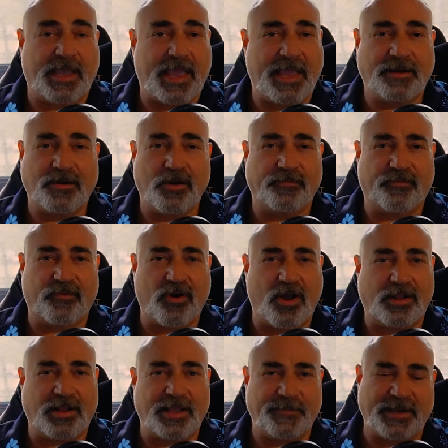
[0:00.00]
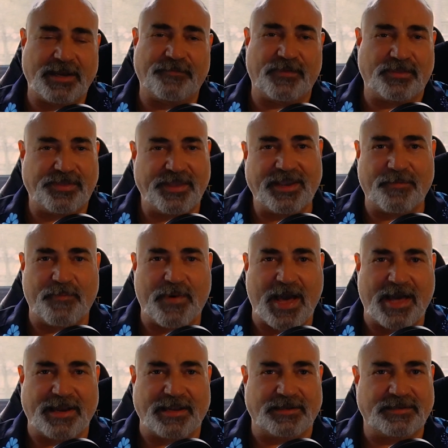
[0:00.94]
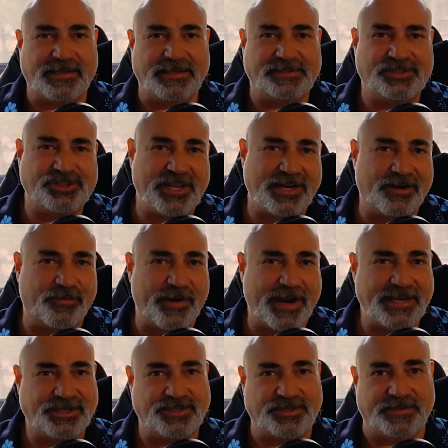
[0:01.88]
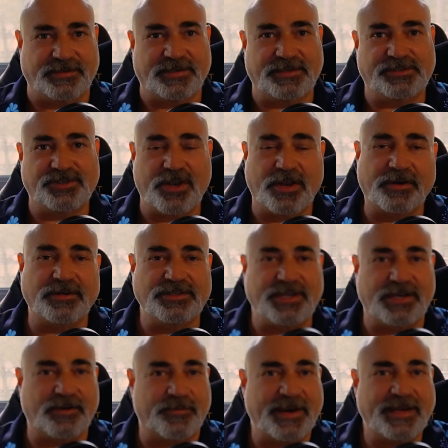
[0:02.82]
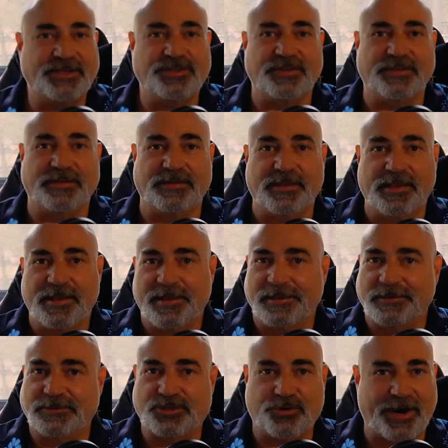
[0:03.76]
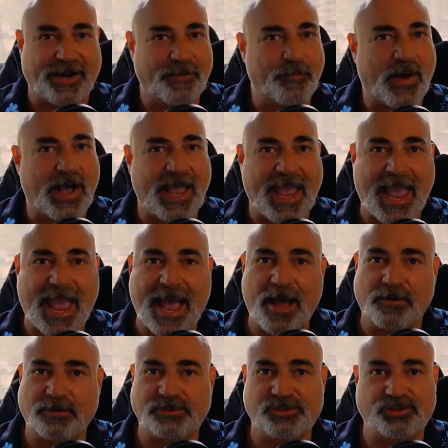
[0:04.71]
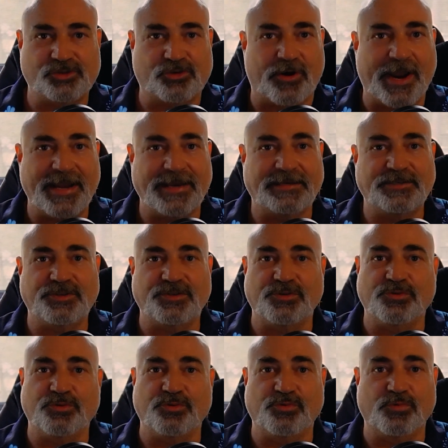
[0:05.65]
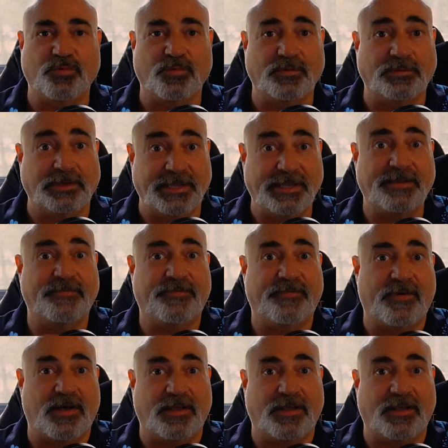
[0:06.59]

and overall, I mean, if you think about it, this generation, this younger generation, trying to buy a house, trying to live